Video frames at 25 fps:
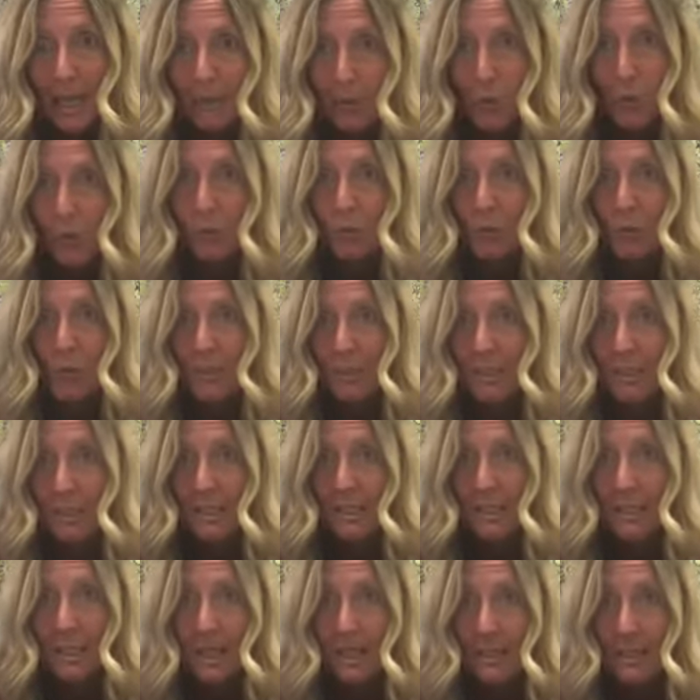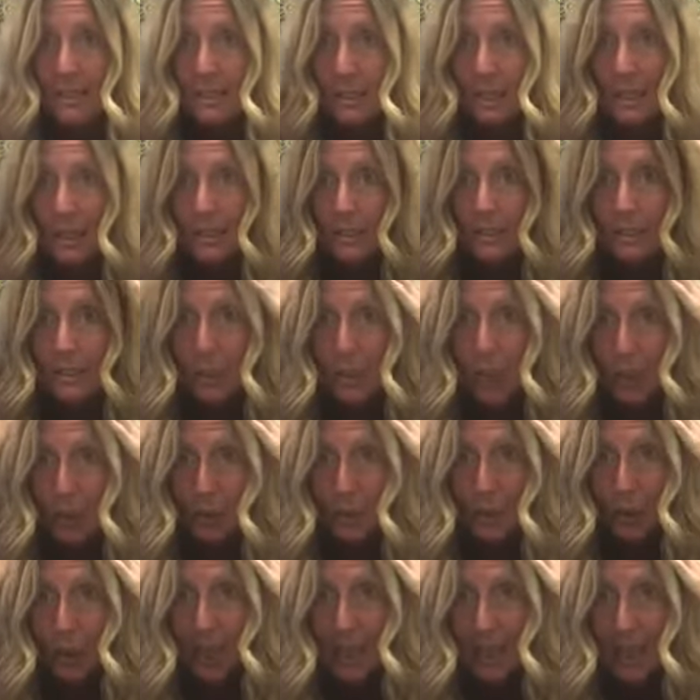So if Jesus says,
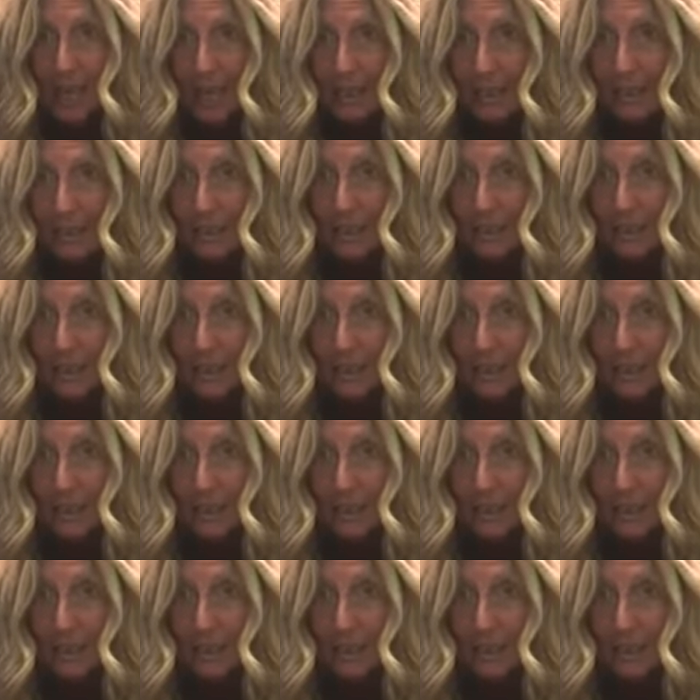touch our head,